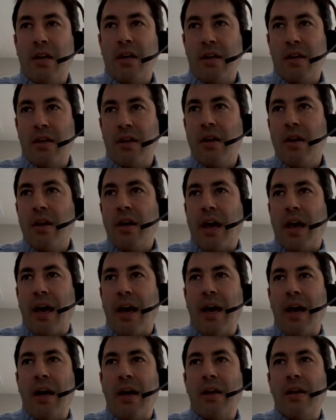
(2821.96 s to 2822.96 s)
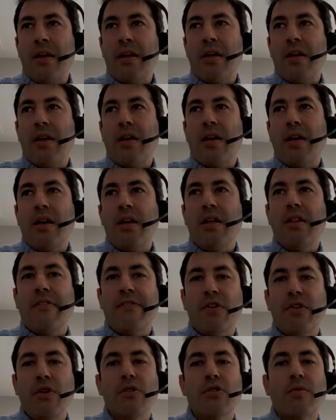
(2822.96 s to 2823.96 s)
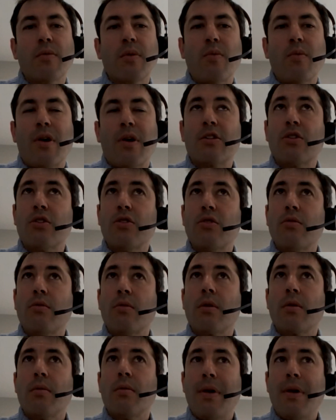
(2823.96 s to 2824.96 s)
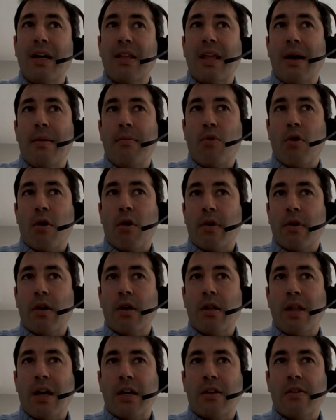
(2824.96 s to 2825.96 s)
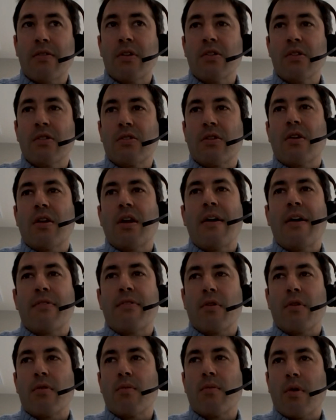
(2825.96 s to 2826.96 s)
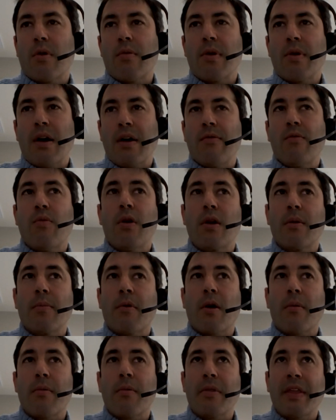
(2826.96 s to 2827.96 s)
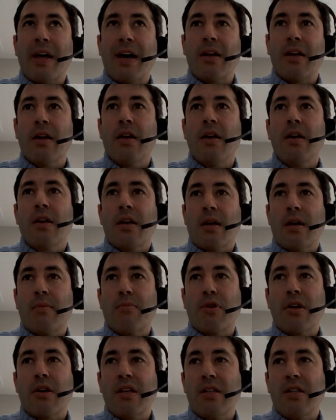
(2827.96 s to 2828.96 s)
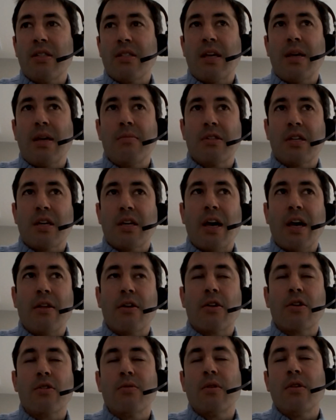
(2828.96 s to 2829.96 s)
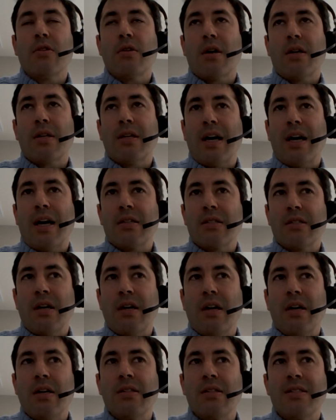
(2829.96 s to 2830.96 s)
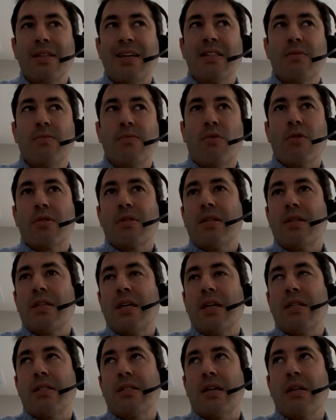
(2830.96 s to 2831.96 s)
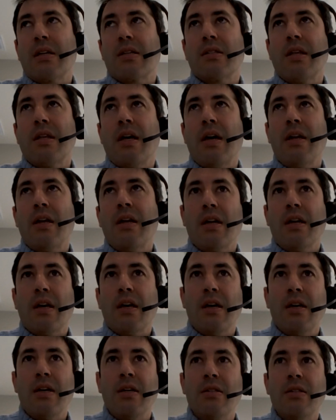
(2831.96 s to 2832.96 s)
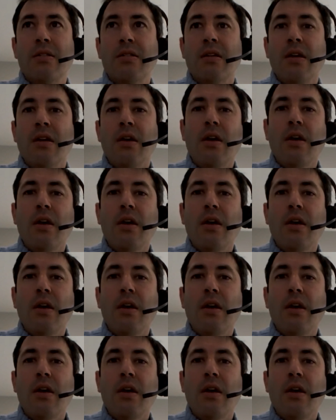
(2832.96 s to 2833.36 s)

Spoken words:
in it. And in the future, we want to make that more of a collective concerted effort where we have one department that can bring these teams together. Because when you talk data science, it's more statistics than it is